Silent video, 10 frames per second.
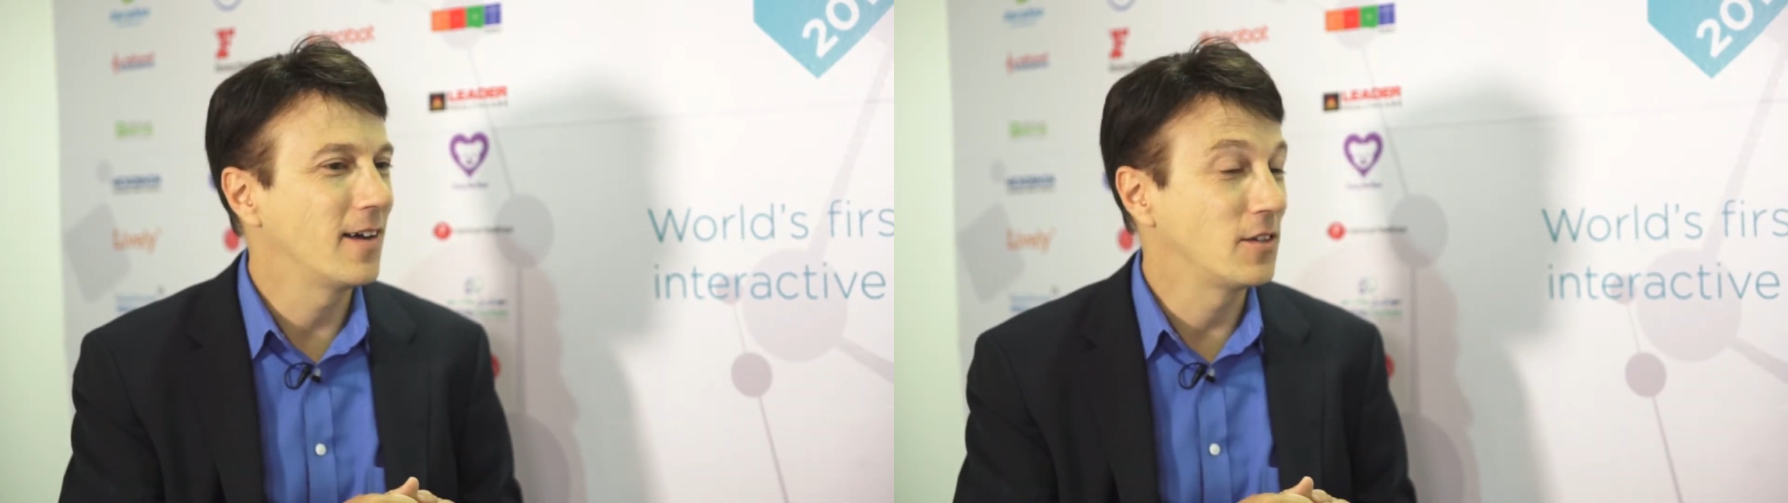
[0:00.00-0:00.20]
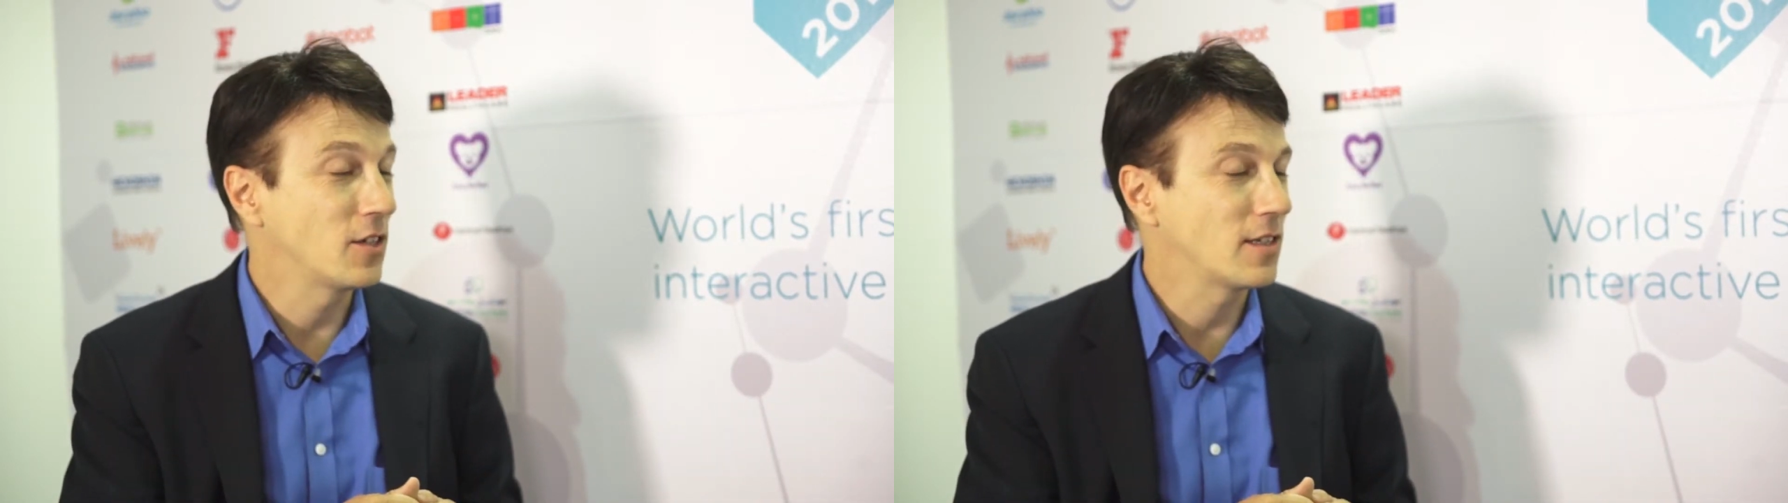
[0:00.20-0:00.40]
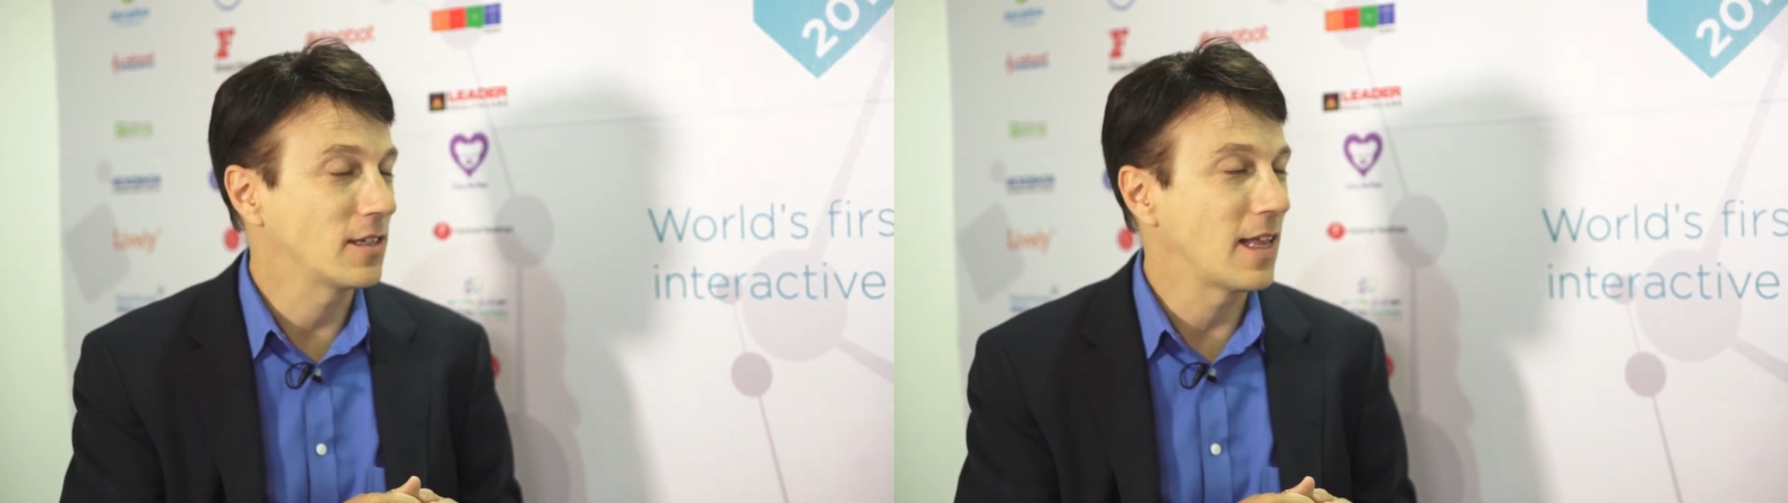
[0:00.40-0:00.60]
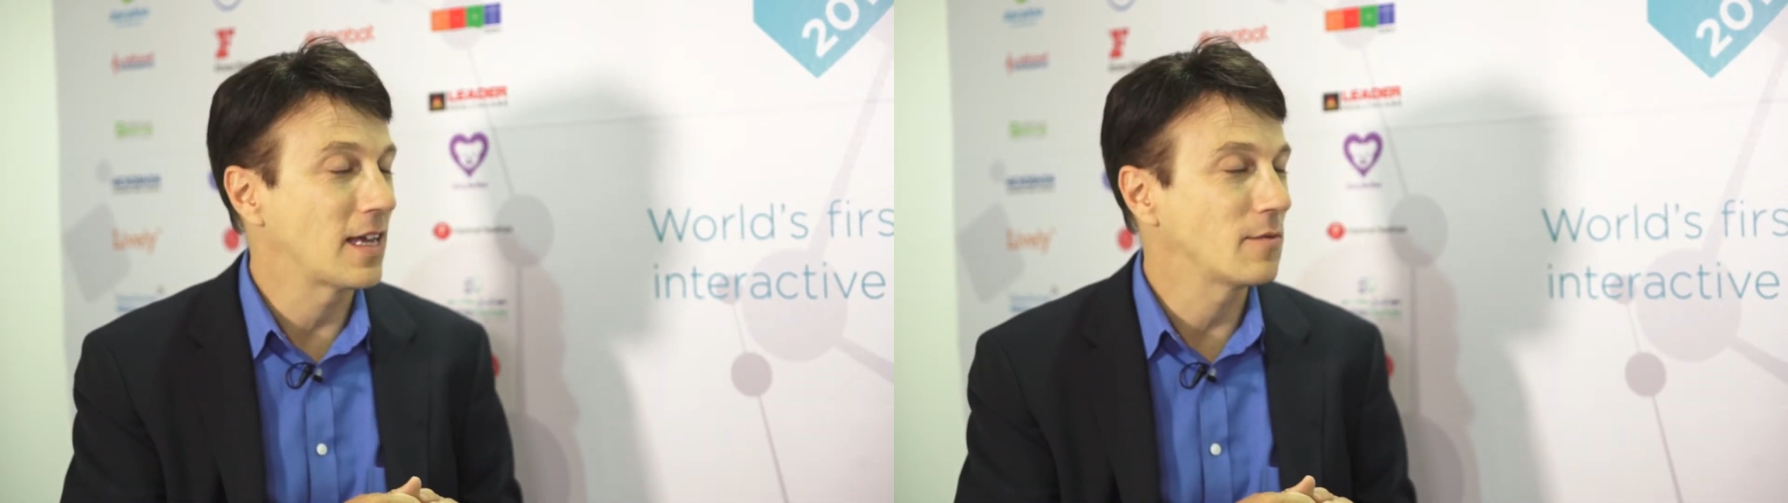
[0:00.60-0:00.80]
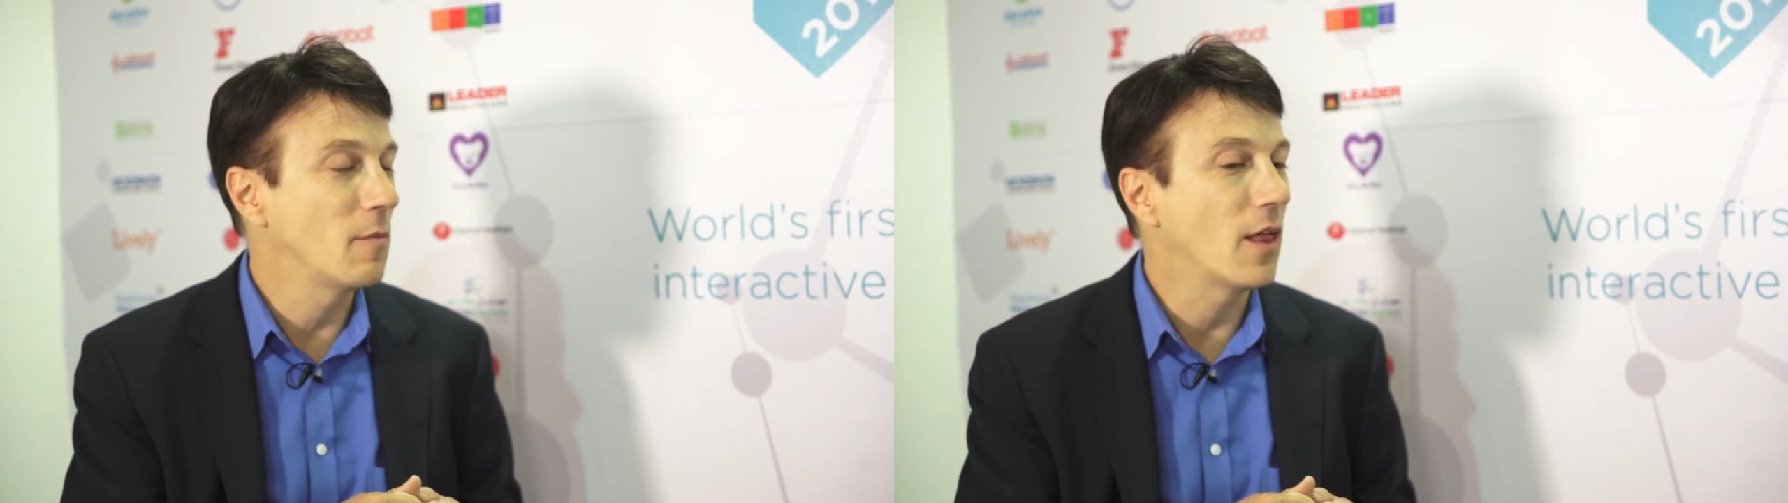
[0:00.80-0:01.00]
just
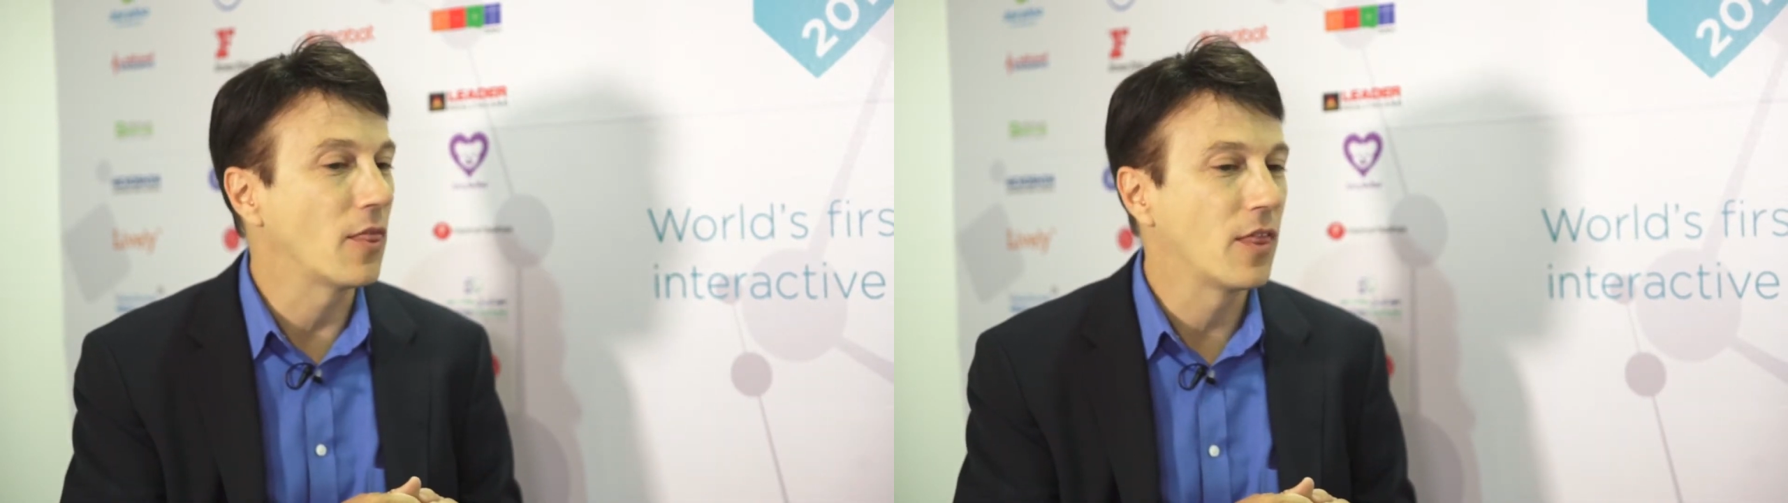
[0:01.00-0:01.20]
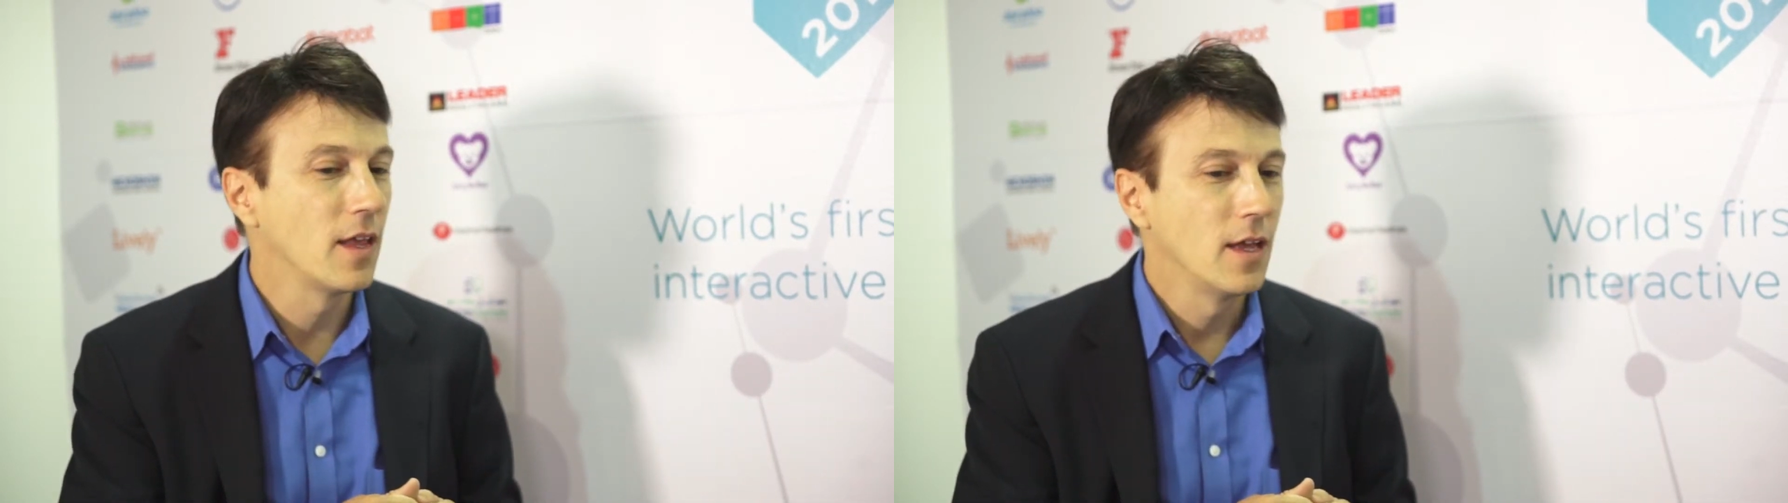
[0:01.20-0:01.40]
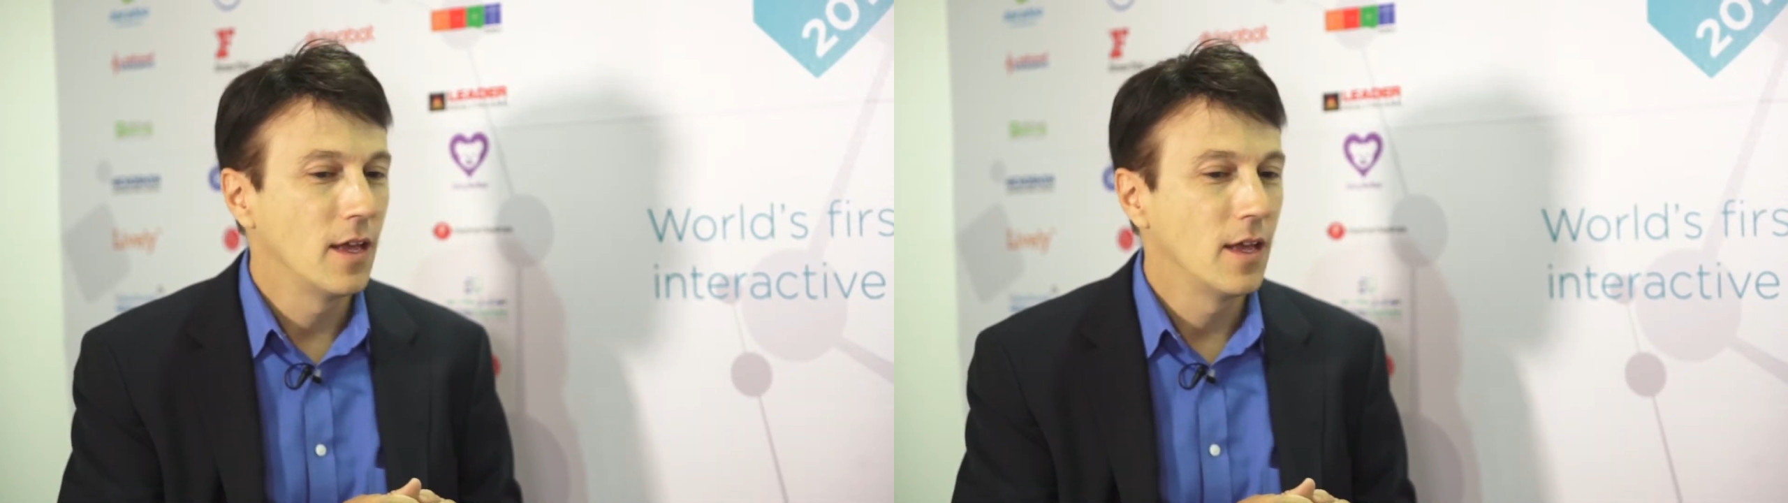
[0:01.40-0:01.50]
last month,